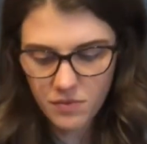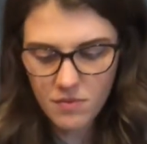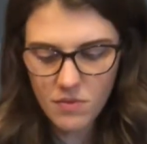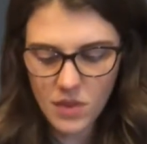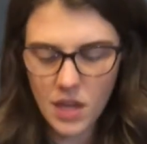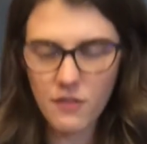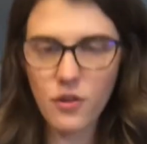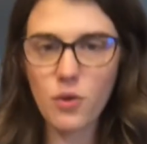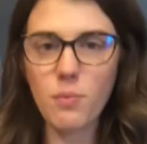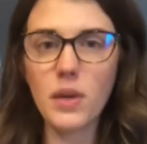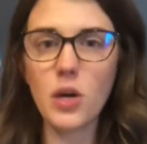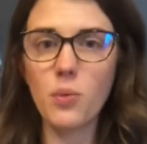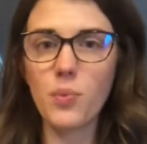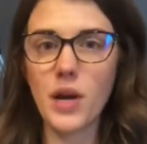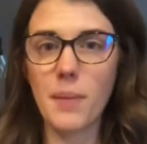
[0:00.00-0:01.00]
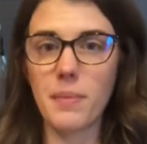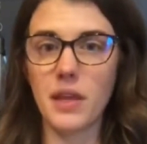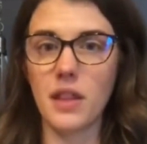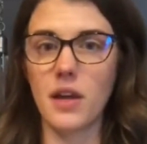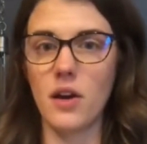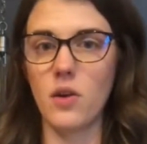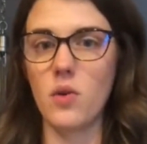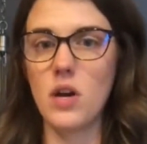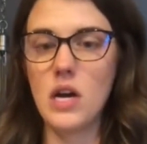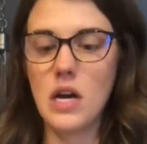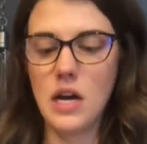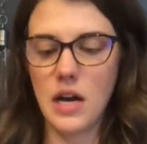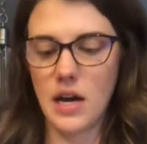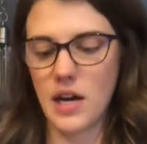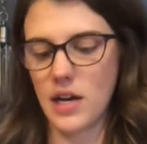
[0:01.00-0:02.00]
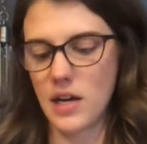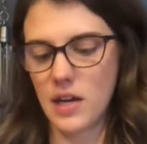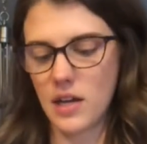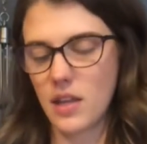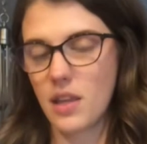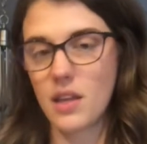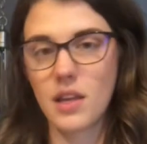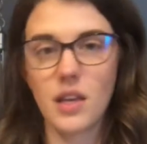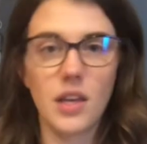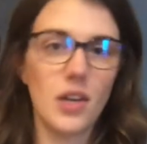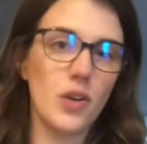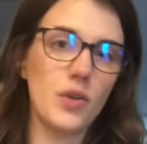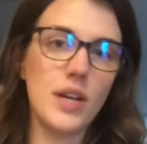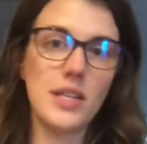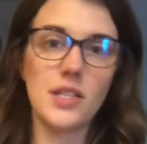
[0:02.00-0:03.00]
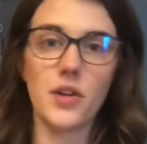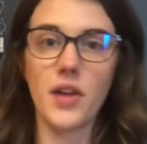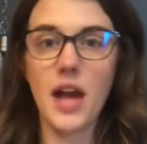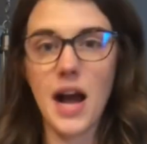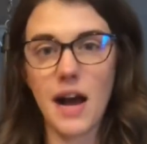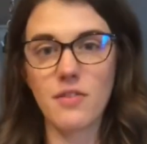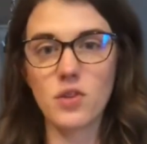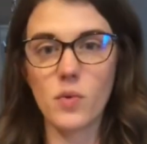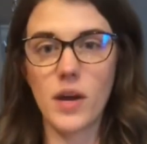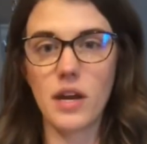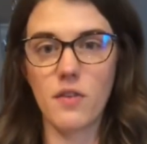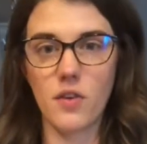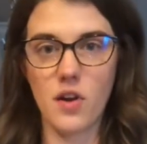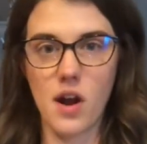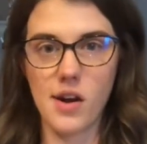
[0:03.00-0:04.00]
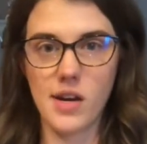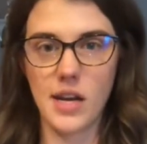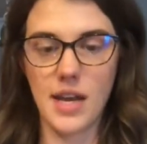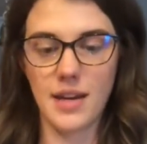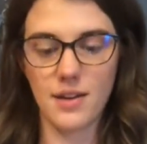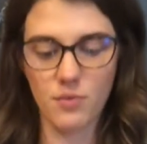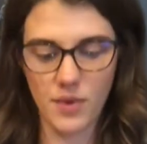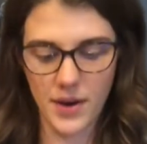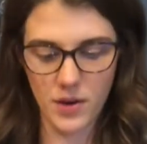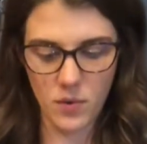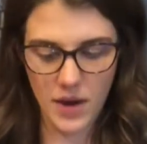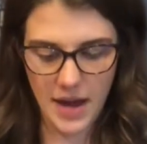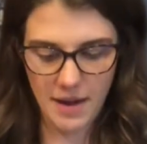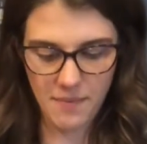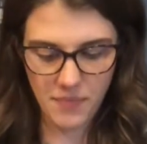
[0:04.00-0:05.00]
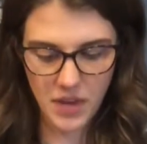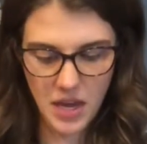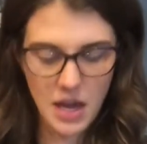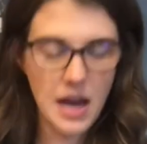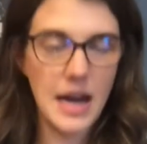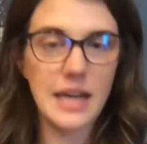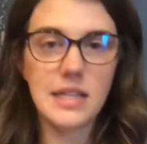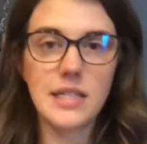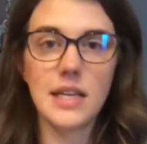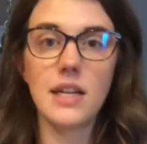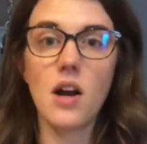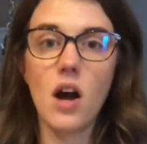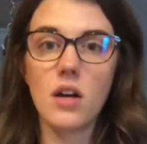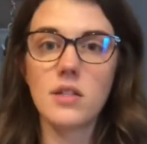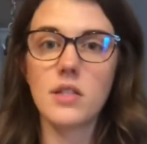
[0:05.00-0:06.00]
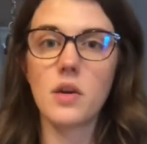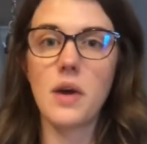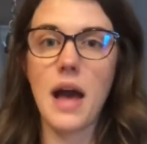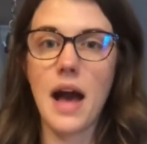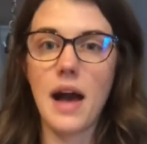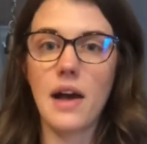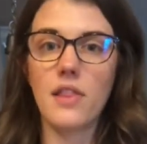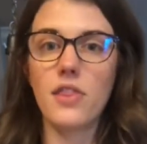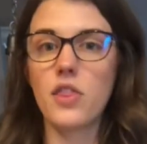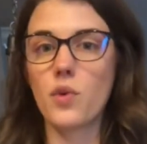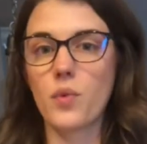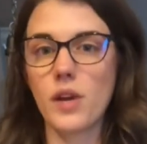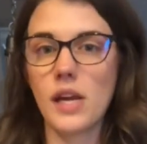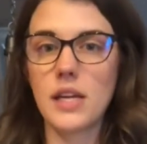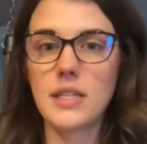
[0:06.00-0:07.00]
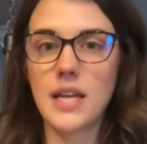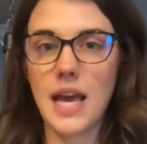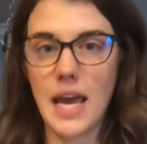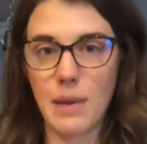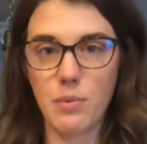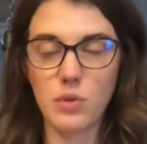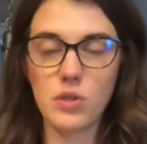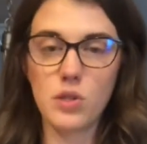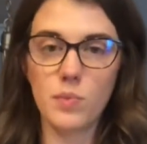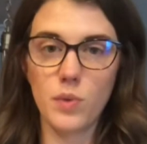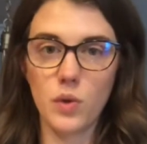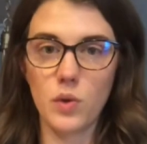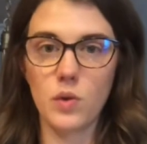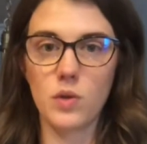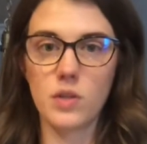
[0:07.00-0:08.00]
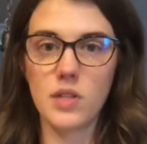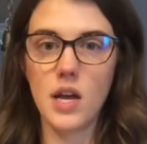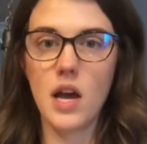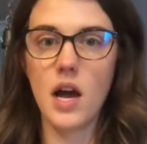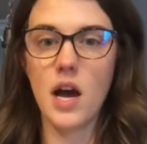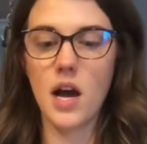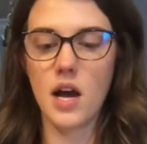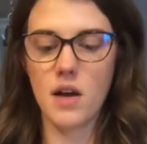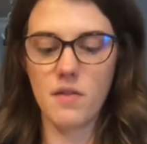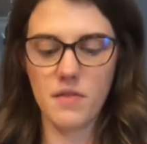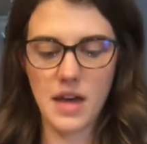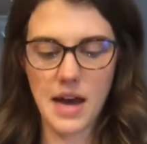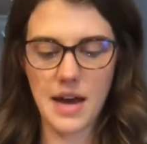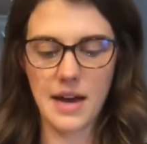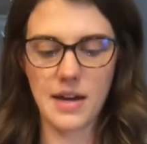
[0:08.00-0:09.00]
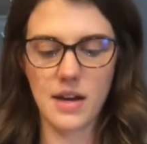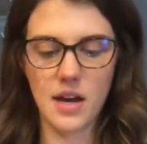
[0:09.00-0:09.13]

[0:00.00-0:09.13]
if you're meal prepping though, you don't necessarily have to wait if you're not gonna eat it right away. I did also add 3 tablespoons of that